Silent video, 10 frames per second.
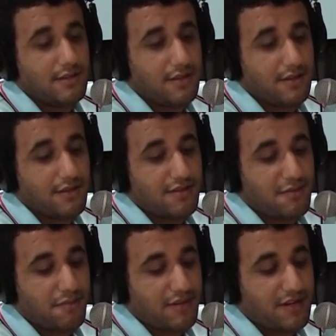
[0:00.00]

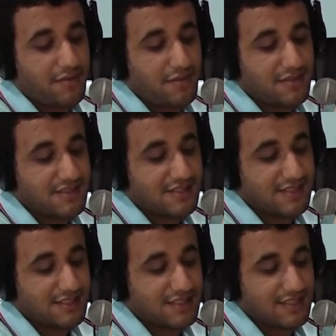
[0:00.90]
The problem
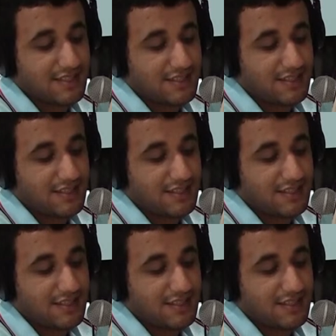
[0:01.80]
is